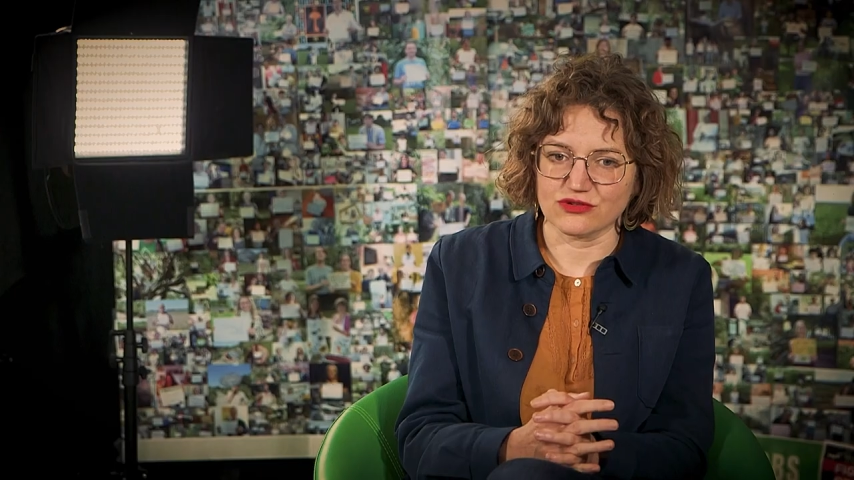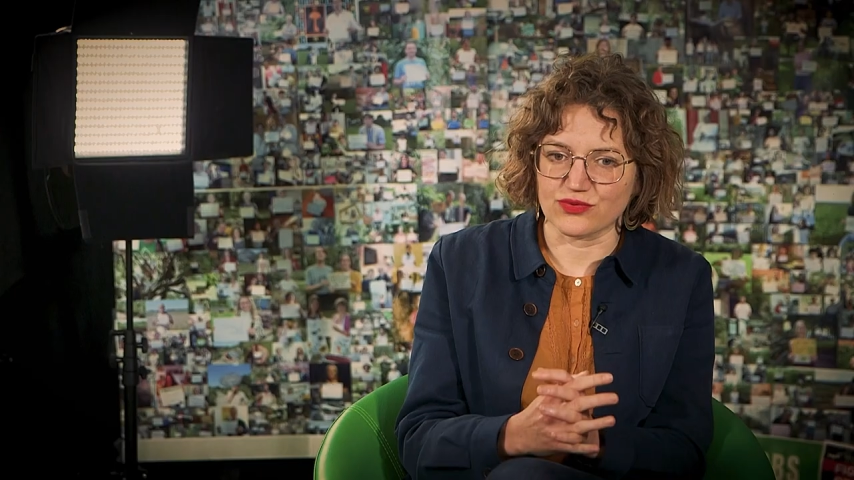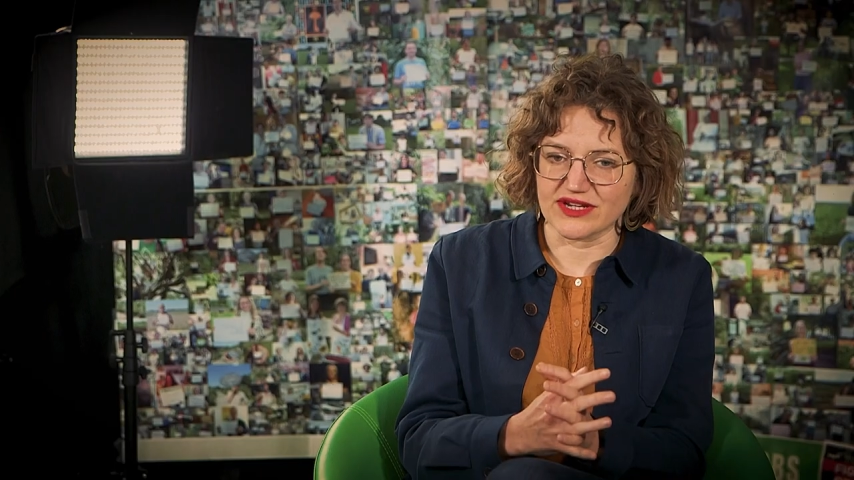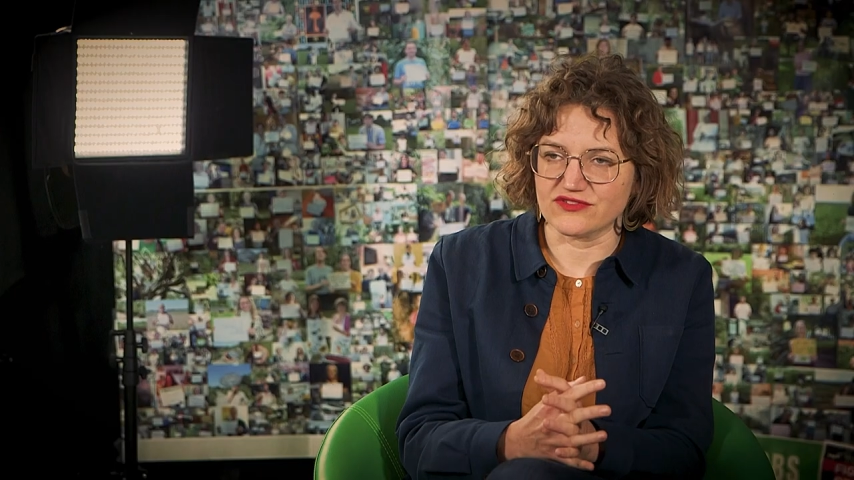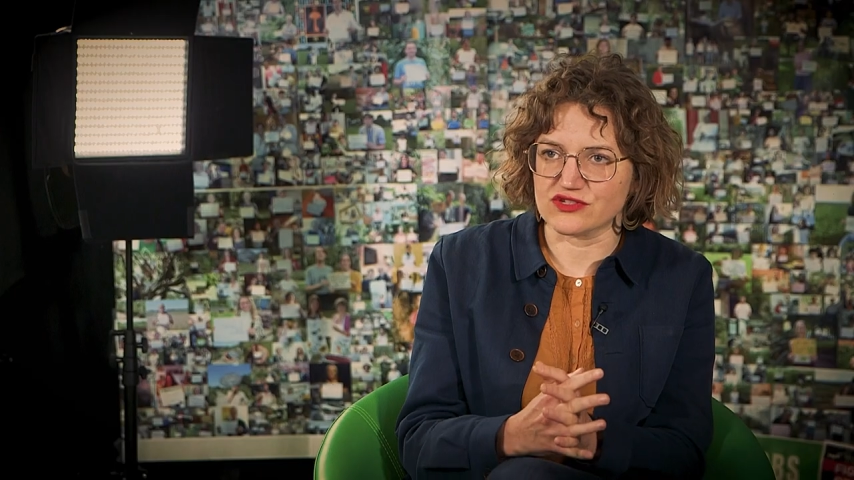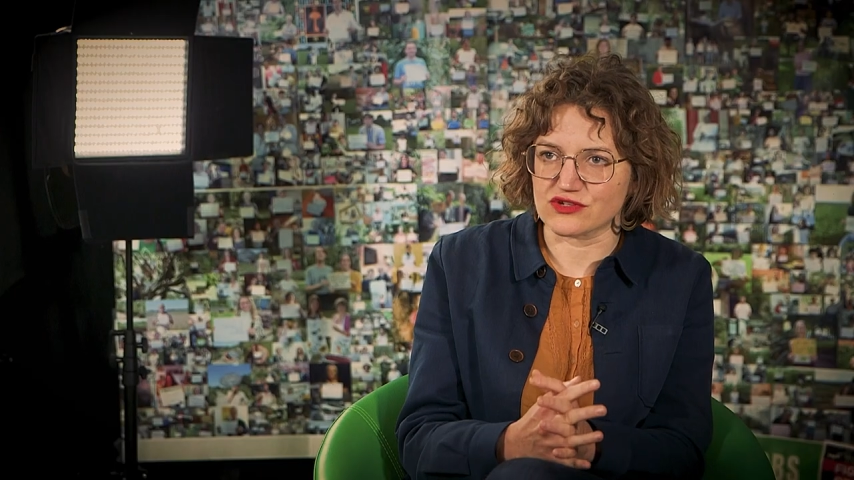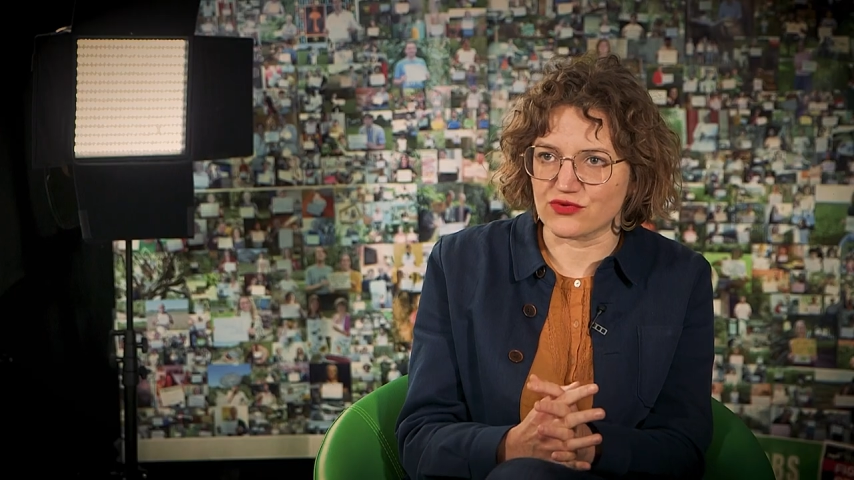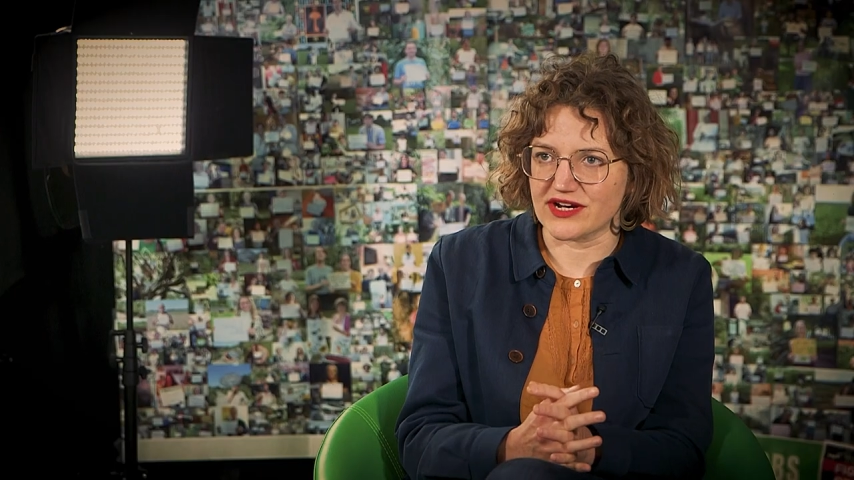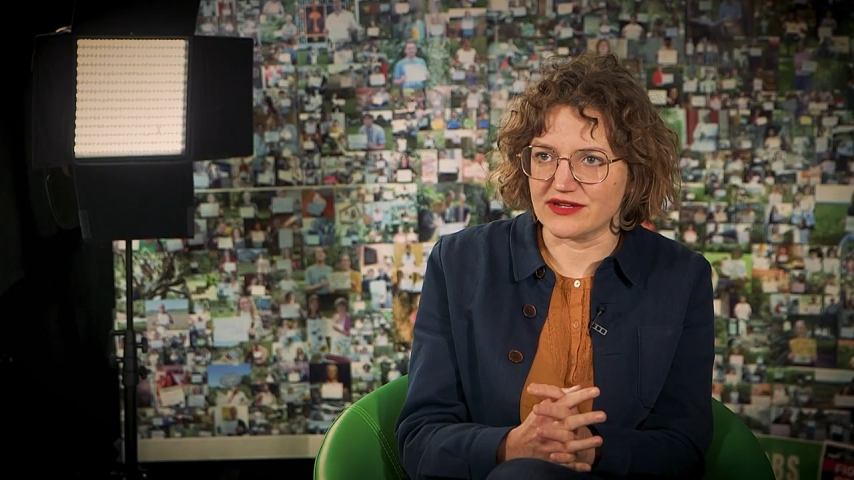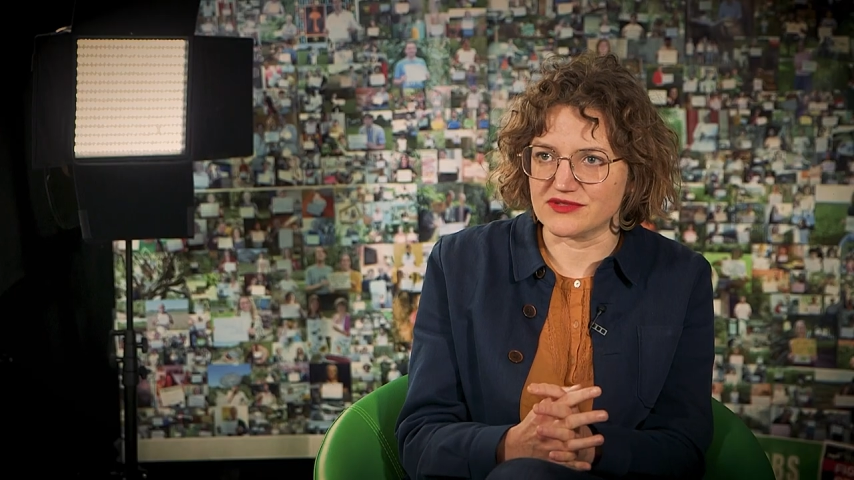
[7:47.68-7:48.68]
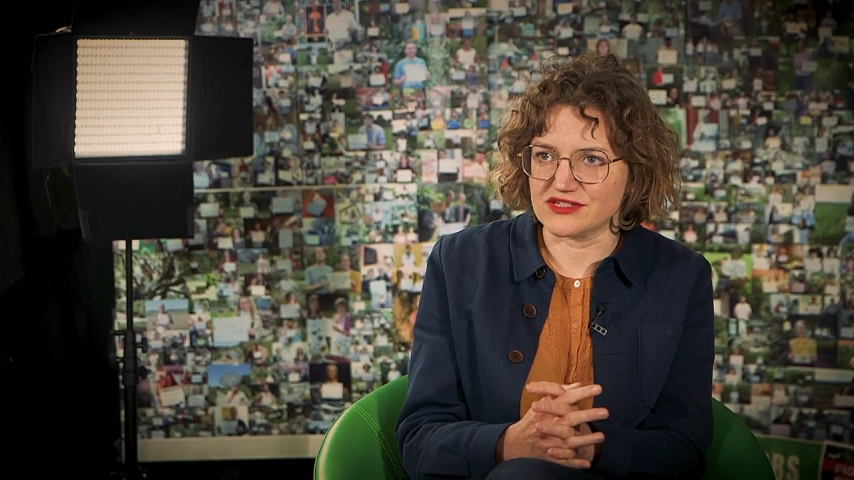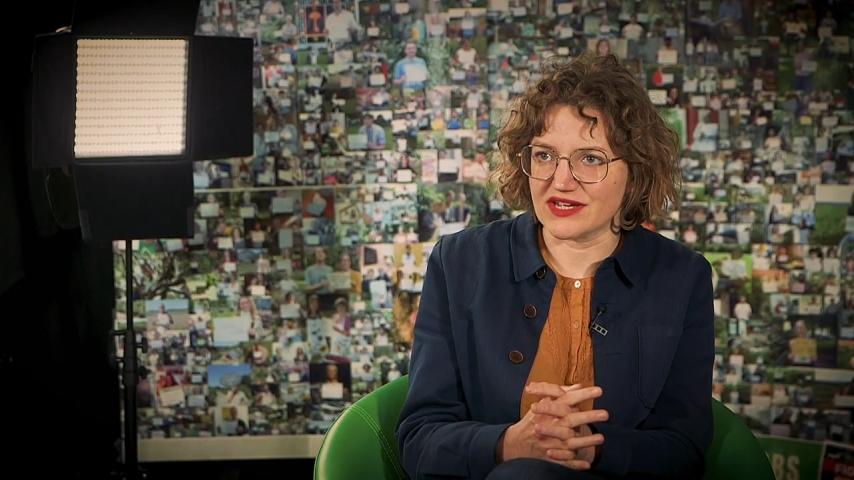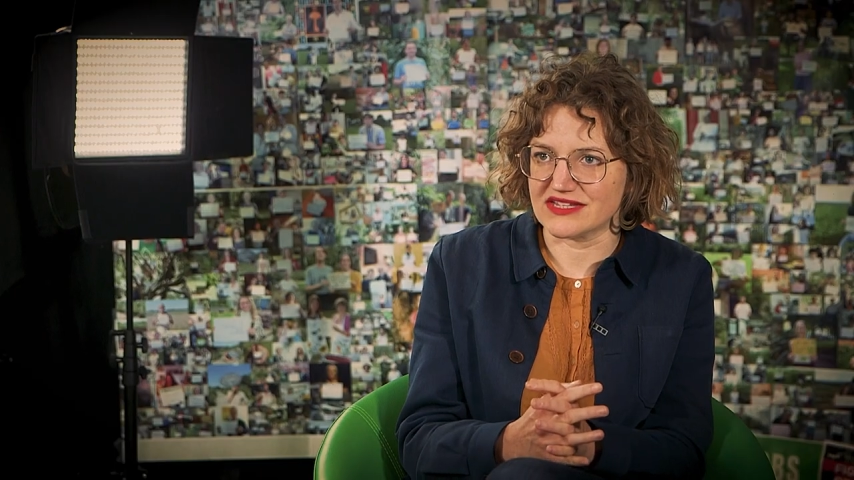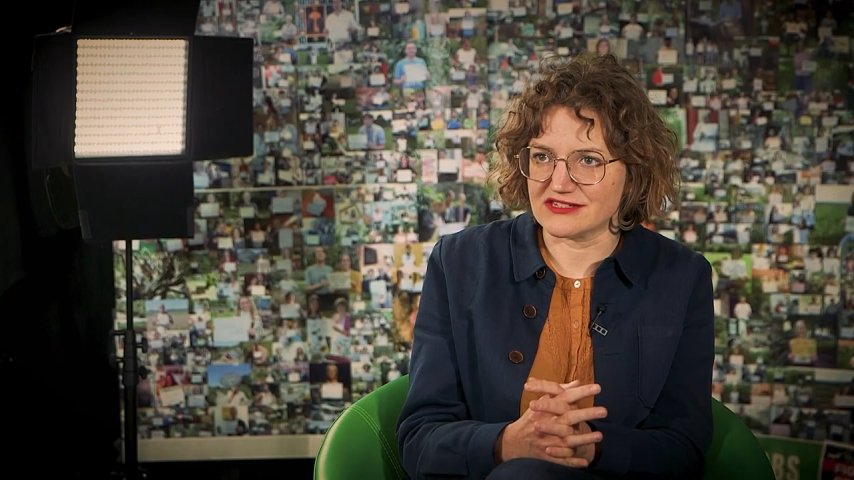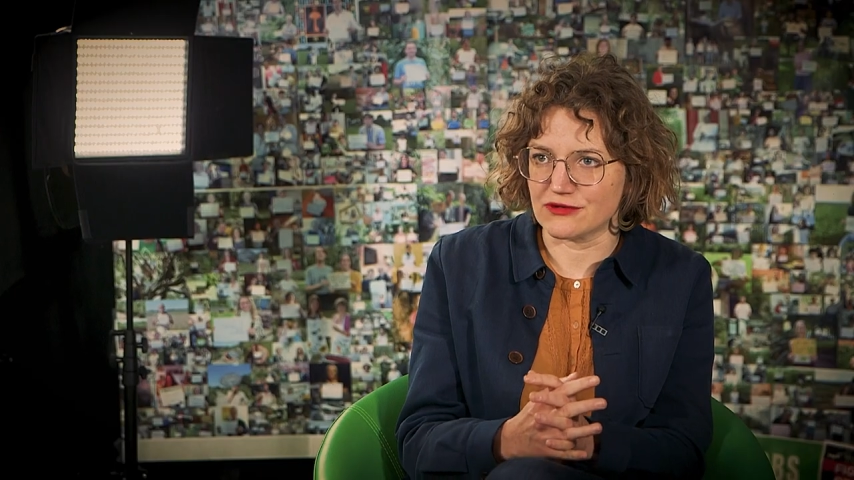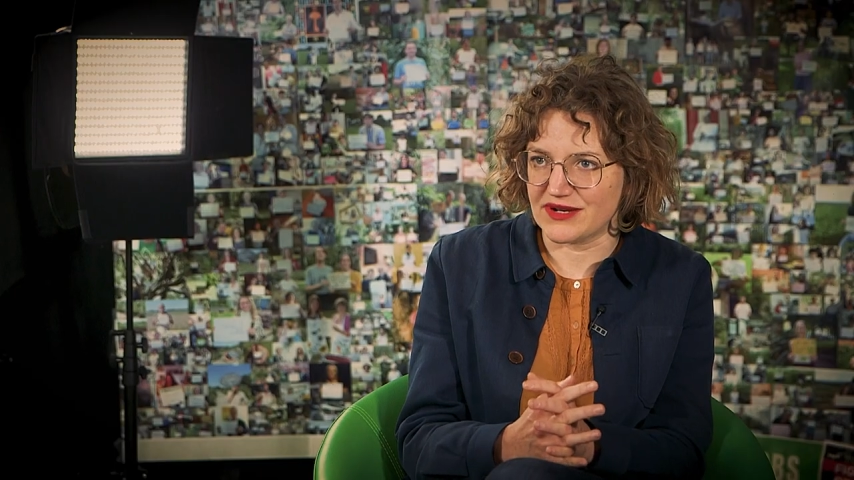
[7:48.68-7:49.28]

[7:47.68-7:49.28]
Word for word: the gravest crimes against the